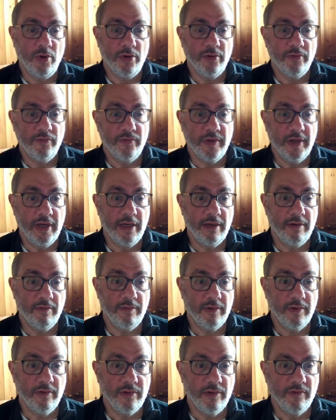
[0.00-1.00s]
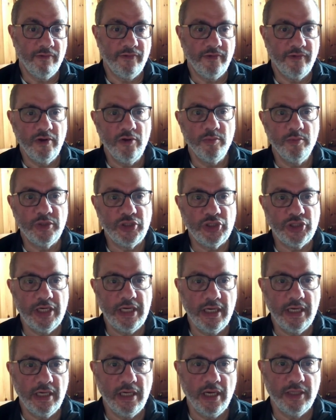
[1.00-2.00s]
one of the few
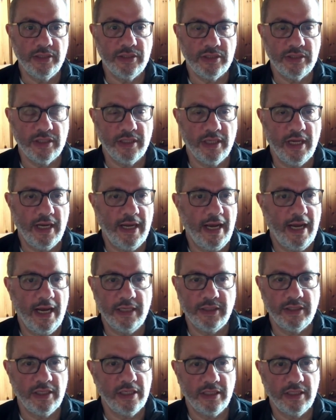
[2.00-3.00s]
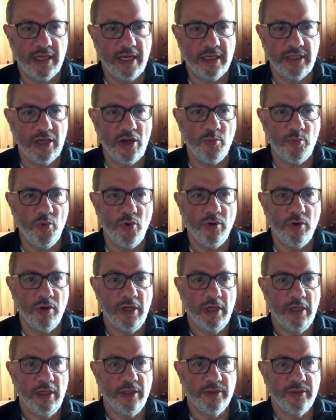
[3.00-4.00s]
machine guns that they had. They had no more
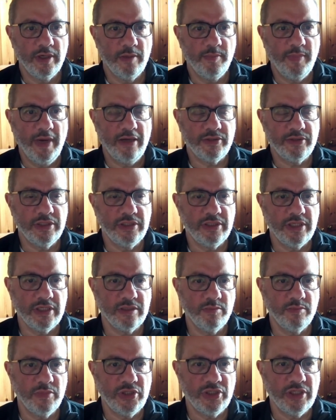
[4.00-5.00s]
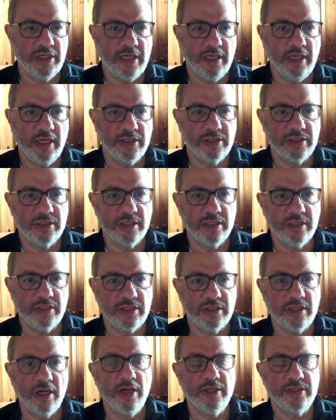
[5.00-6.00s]
than about 12 machine guns at the
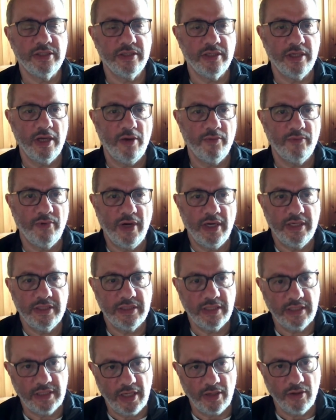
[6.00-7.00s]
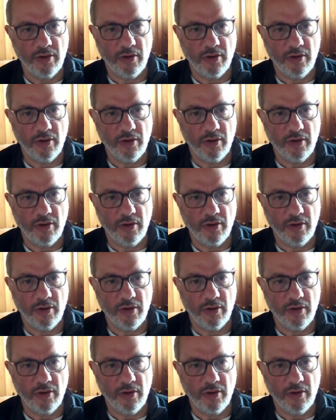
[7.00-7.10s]
start of the uprising. They